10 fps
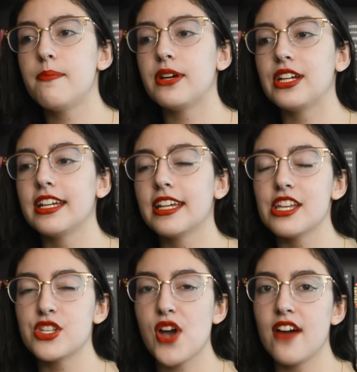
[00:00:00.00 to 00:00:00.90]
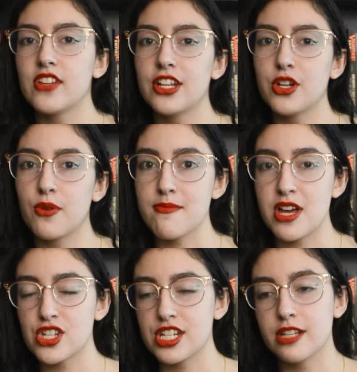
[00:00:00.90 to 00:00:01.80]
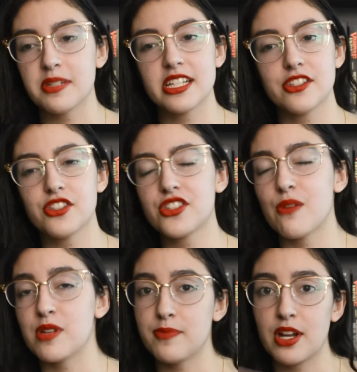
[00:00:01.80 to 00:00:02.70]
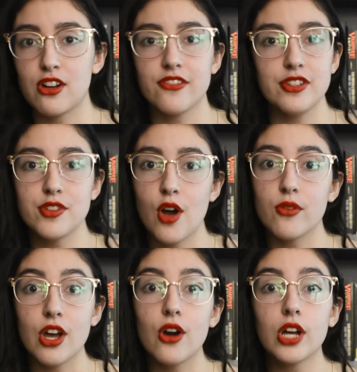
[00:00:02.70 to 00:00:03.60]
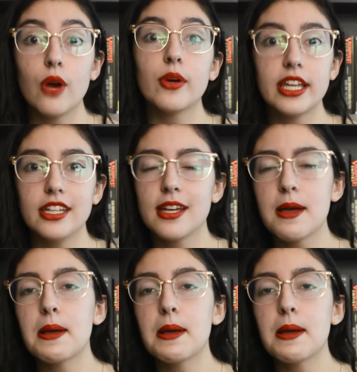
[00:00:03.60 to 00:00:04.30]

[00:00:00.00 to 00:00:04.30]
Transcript: but in case you haven't, I don't want to mention it because it's so much better if you don't know going in.